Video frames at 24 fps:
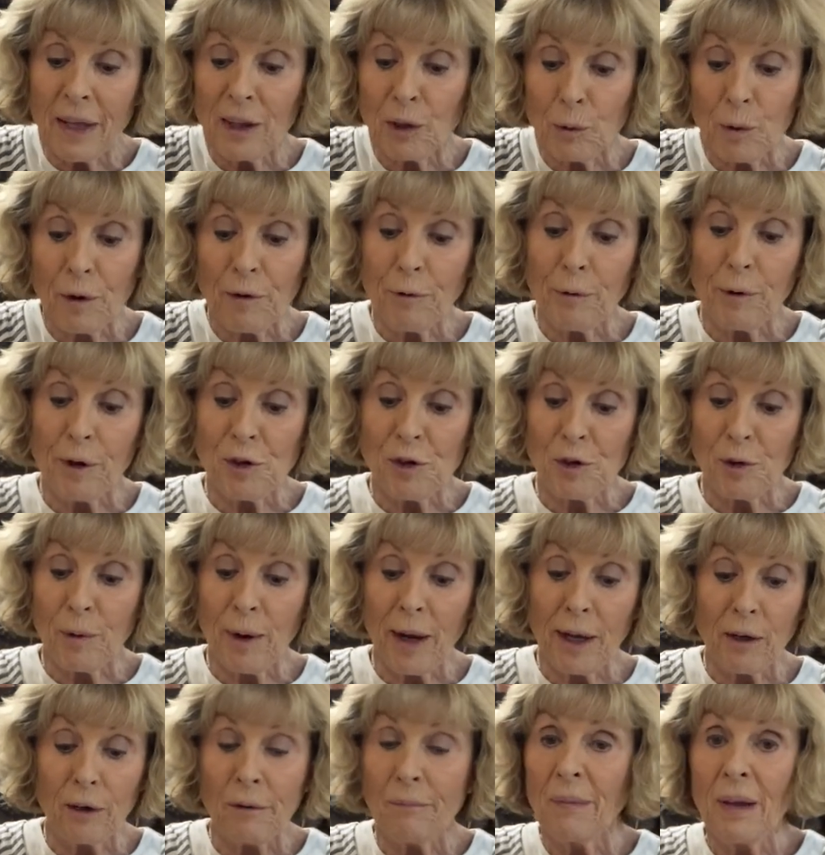in the
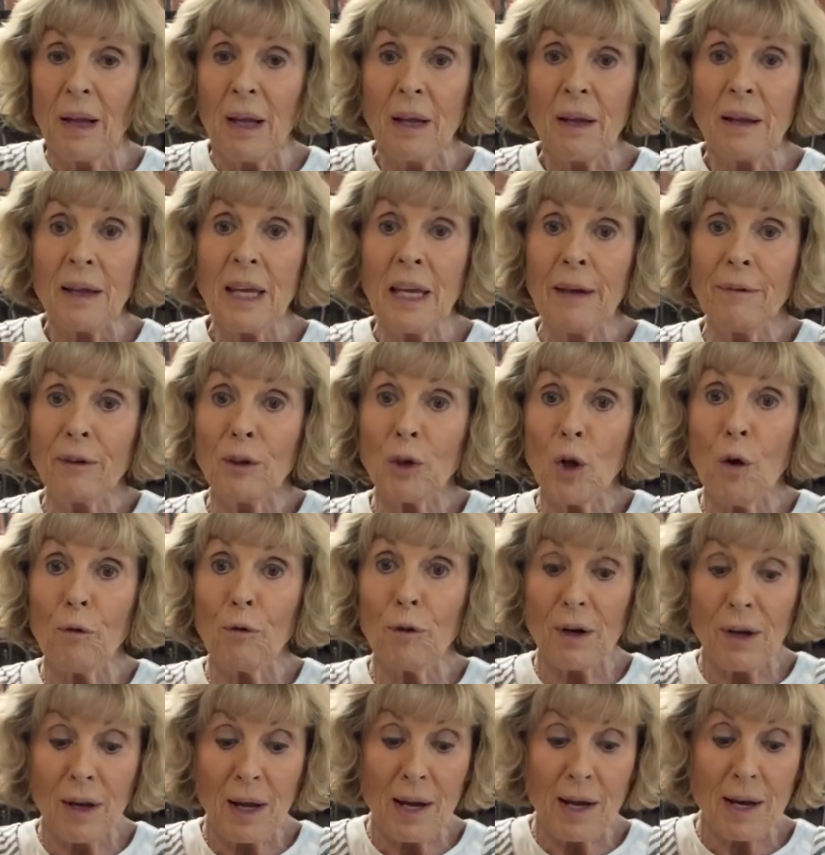refrigerator, even
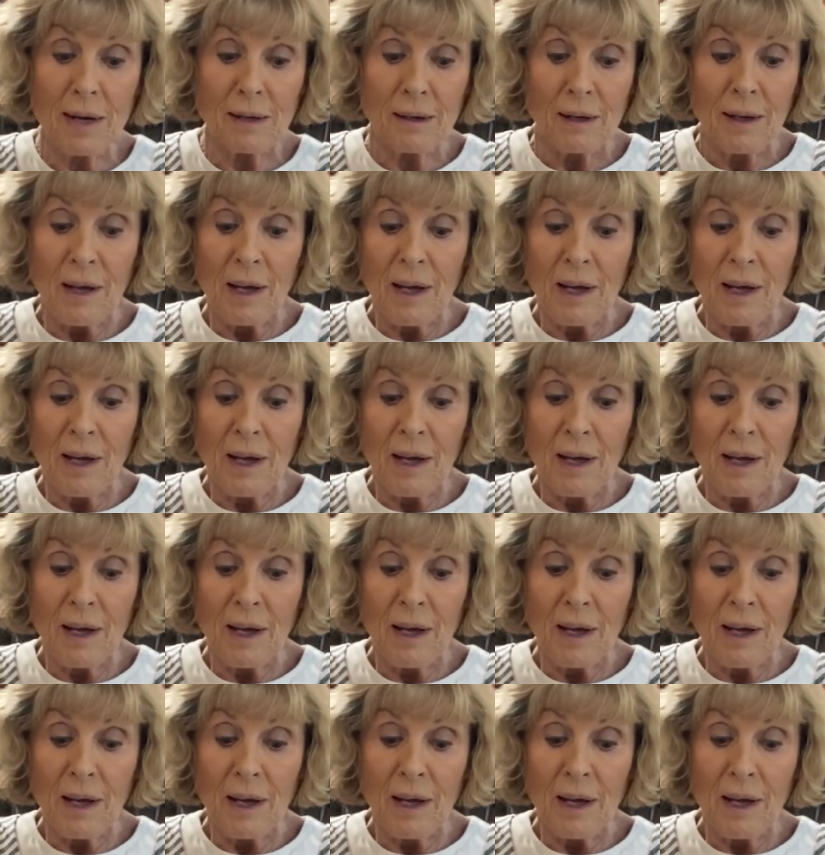overnight.